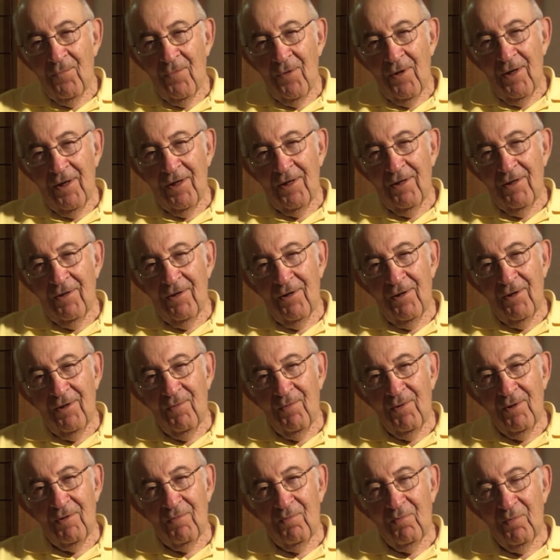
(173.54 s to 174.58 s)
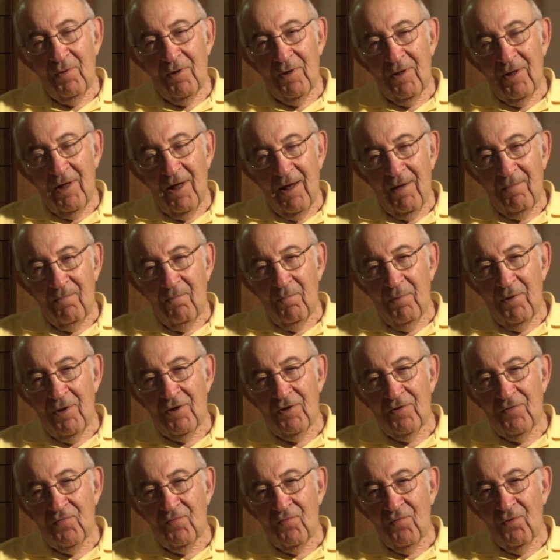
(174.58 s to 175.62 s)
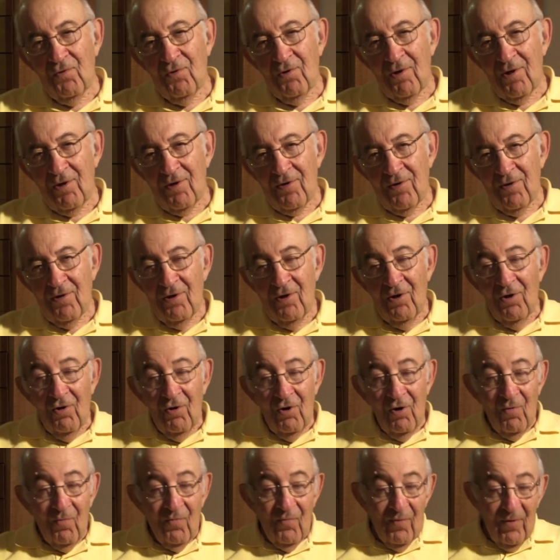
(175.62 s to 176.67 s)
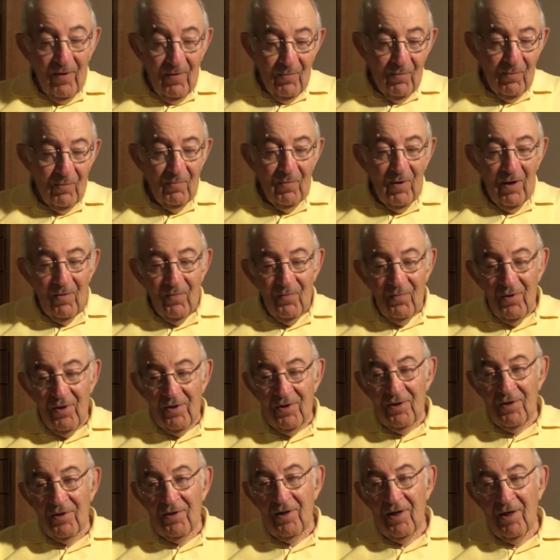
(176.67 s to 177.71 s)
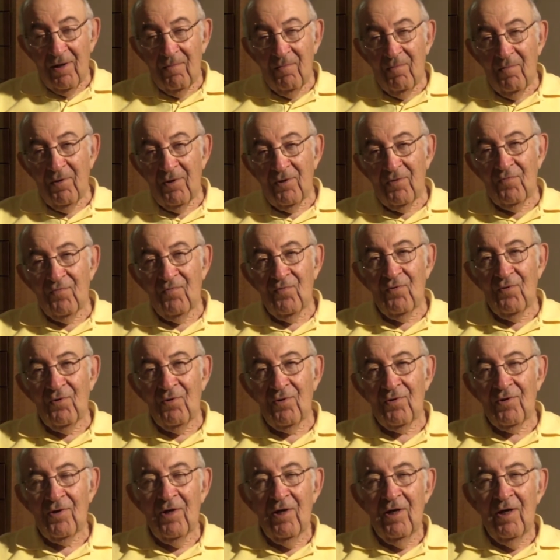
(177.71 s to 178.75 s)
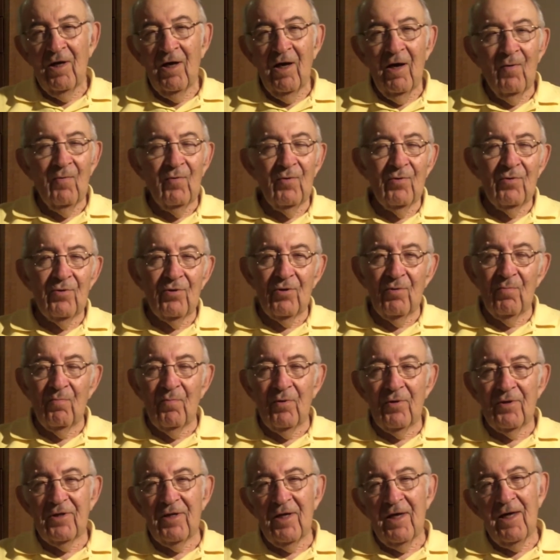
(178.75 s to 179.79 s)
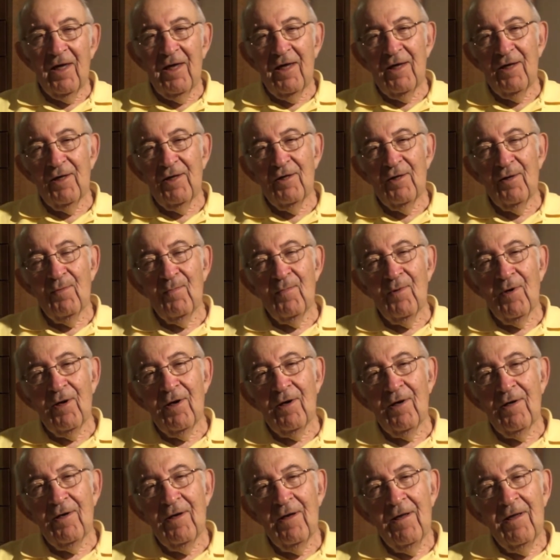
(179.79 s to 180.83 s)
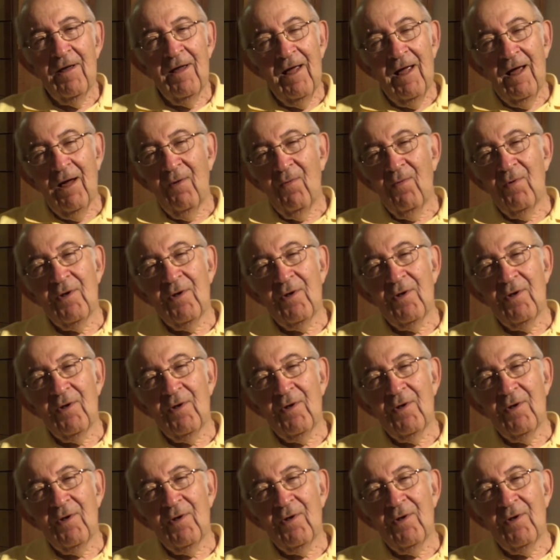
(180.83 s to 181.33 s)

And we had pitchforks, or probably my brothers had pitchforks, and we used to put the hay in the barn, and